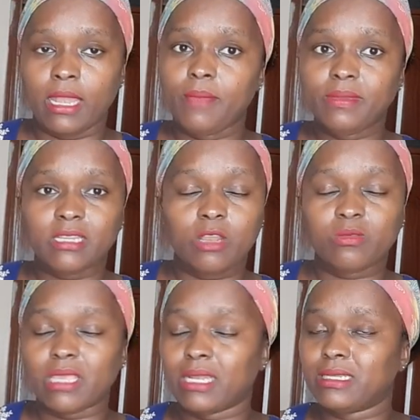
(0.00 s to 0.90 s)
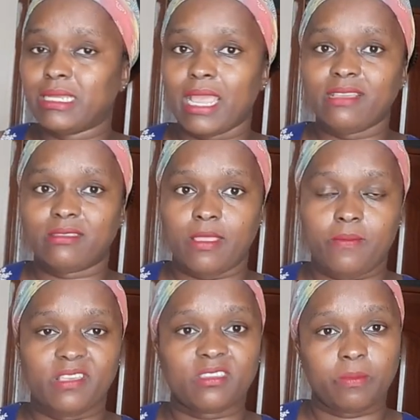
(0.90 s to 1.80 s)
Let me tell you, that guy is the
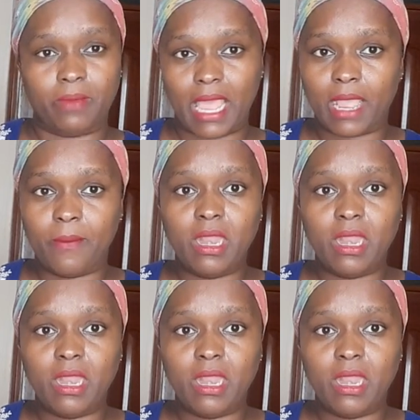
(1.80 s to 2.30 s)
best plug.